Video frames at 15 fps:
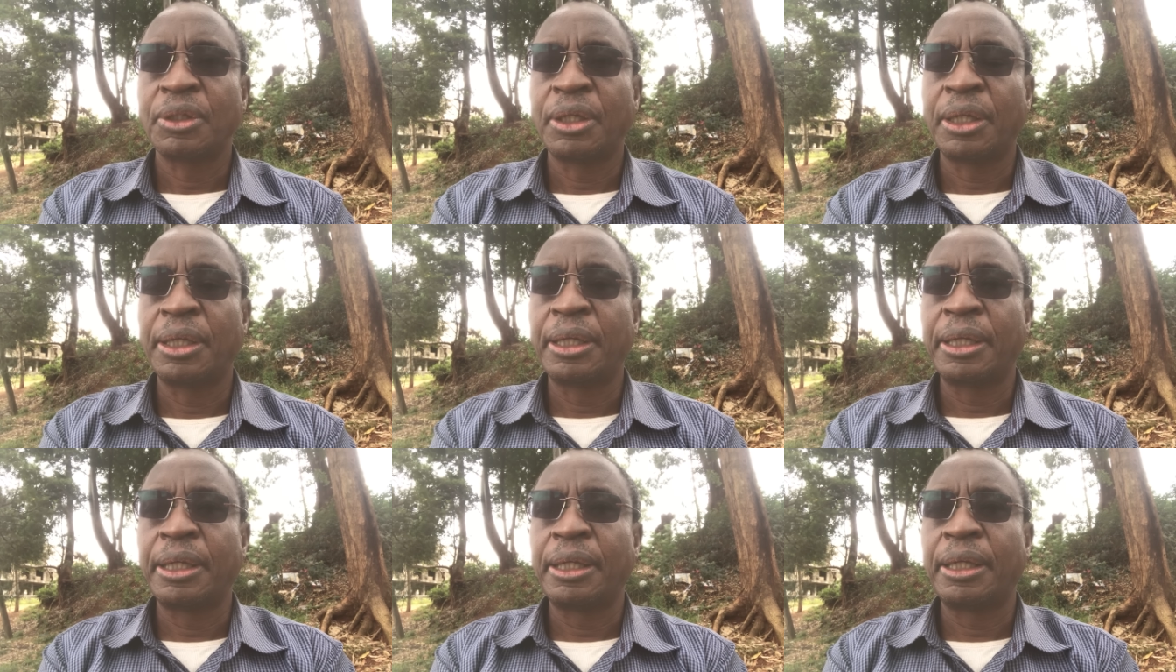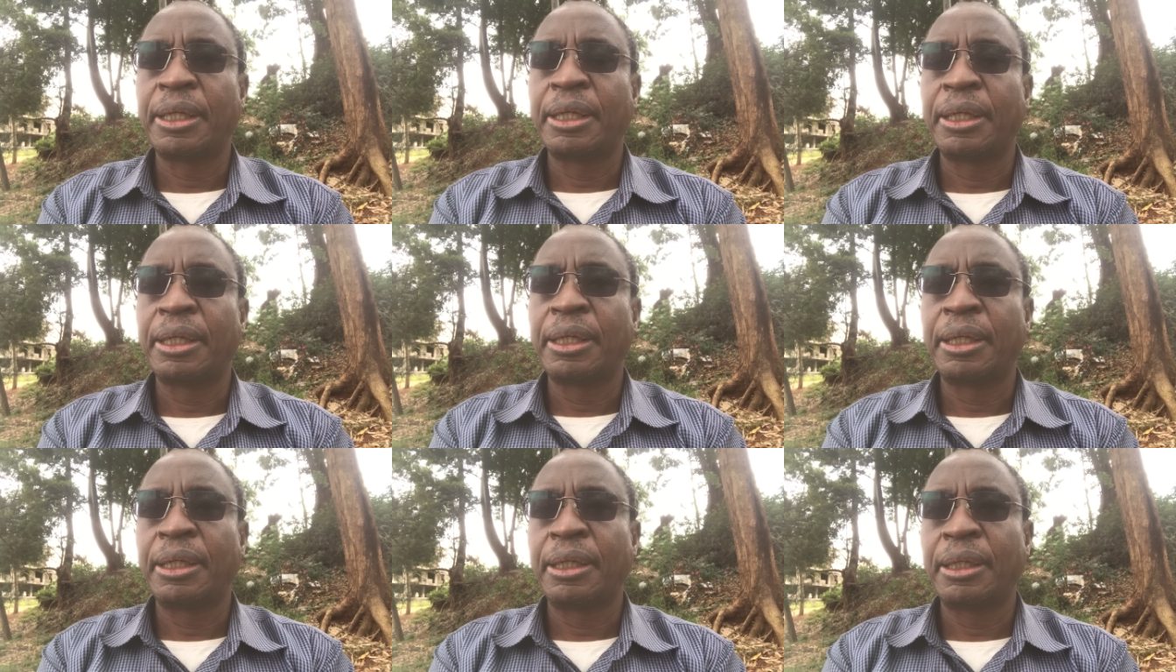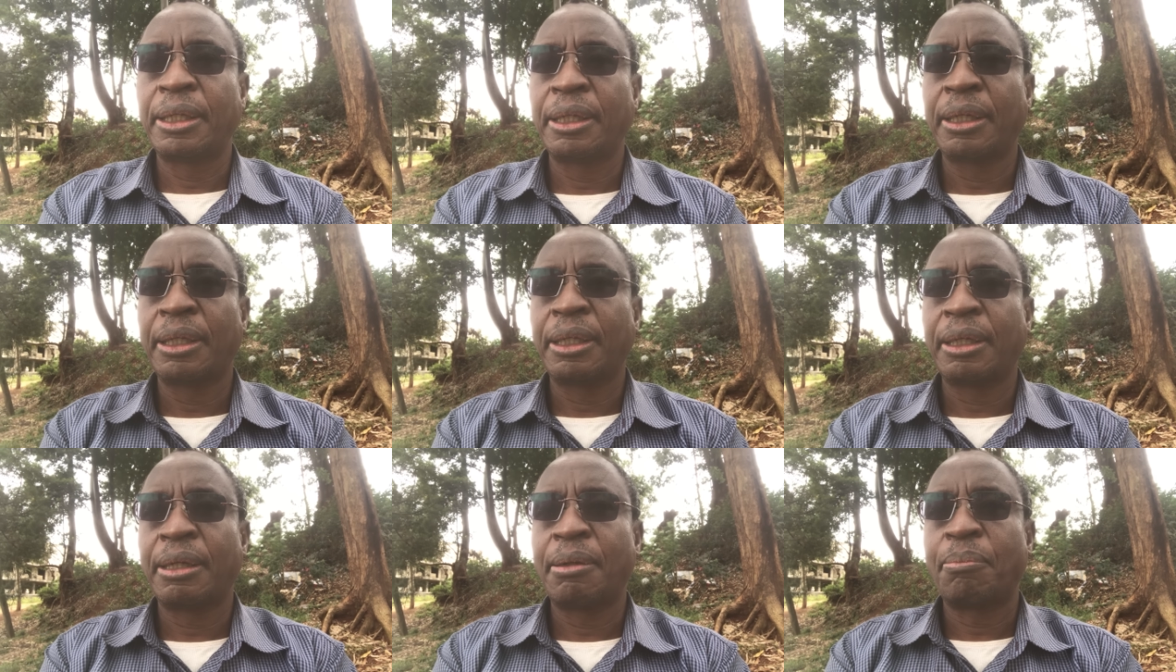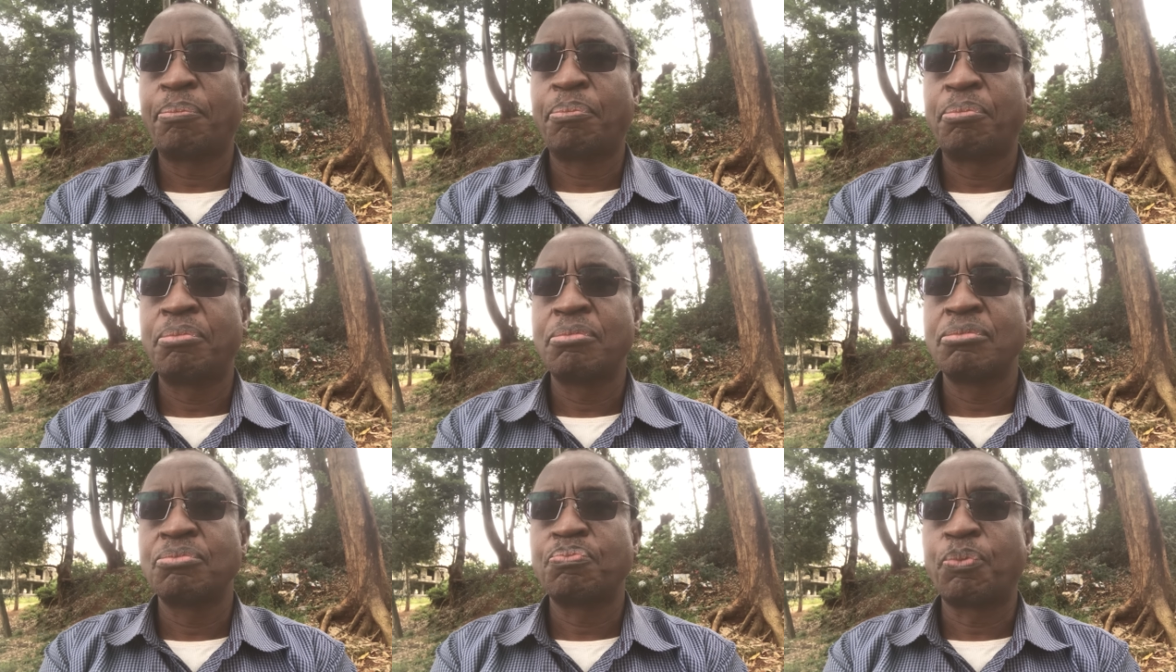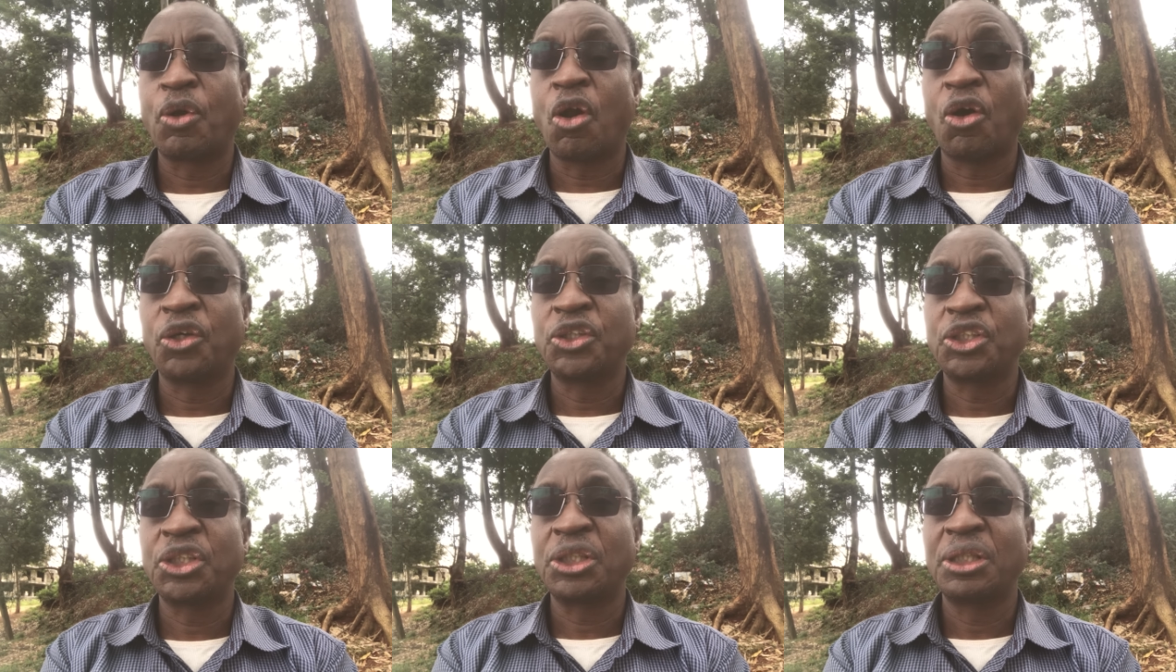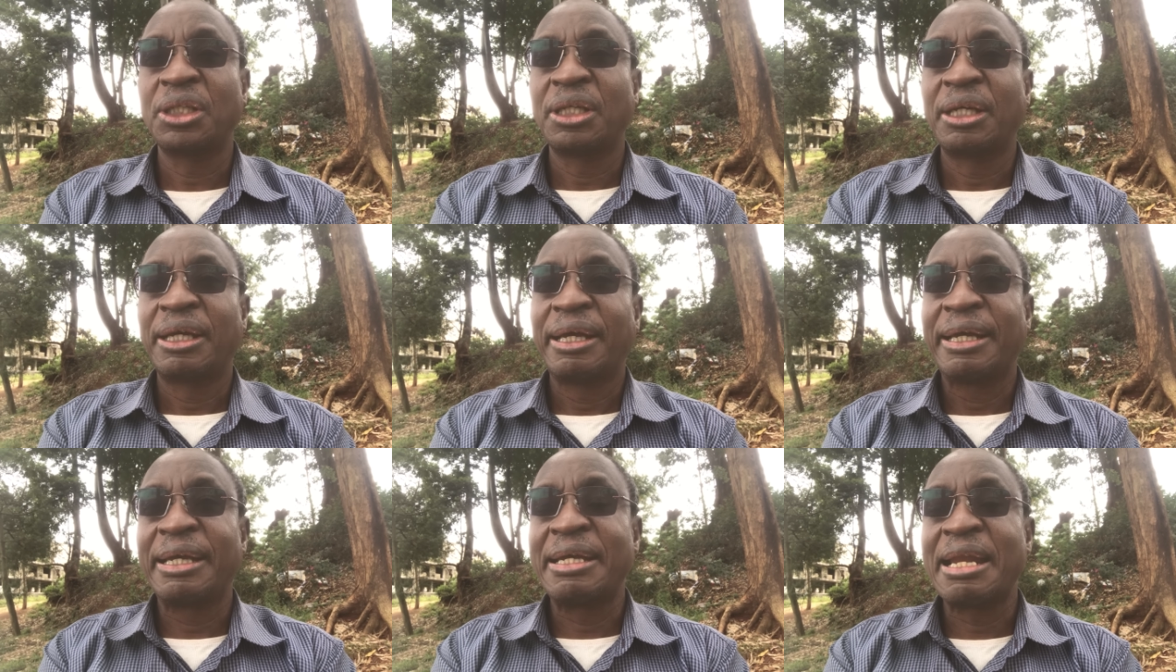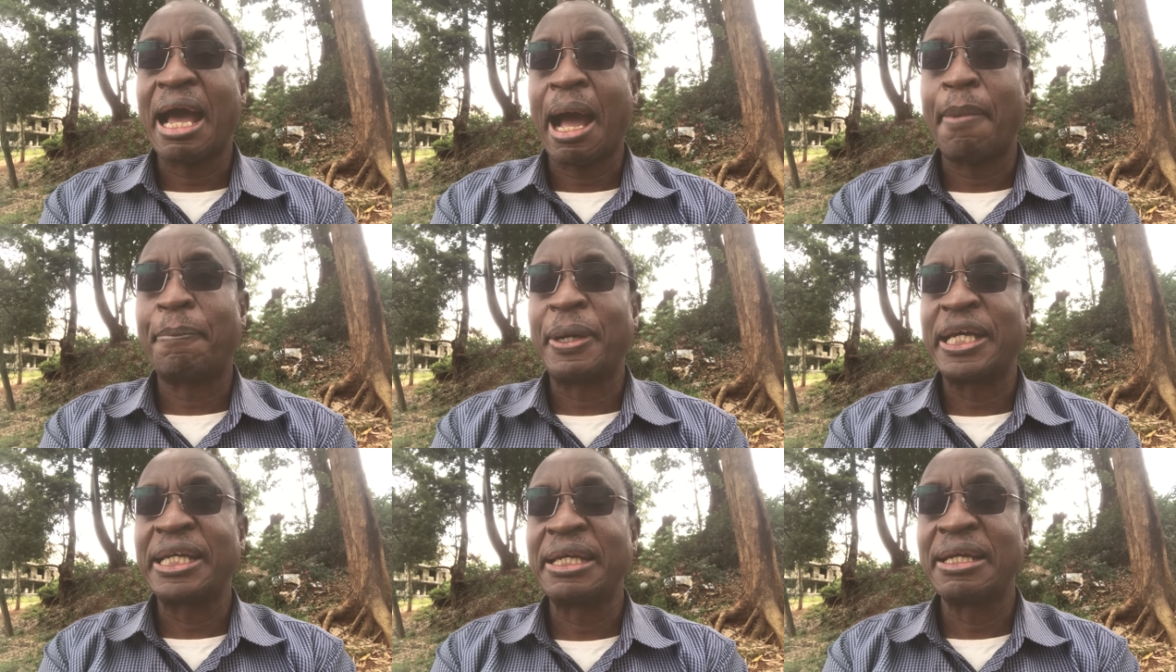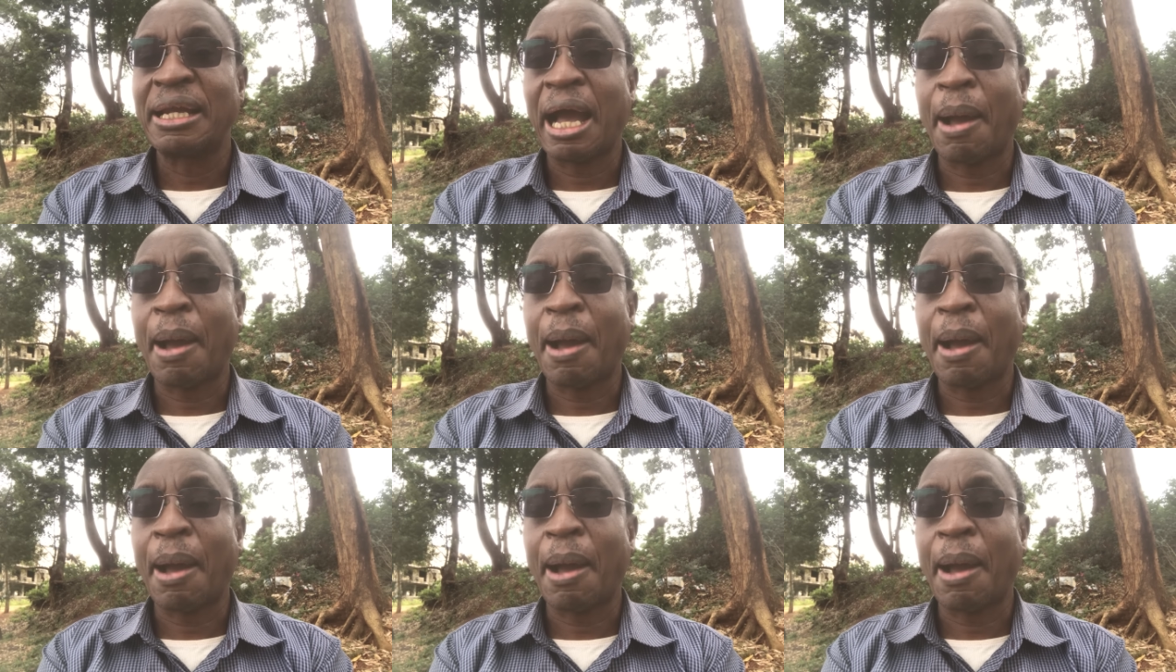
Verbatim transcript: uh, plot in Upper Hill.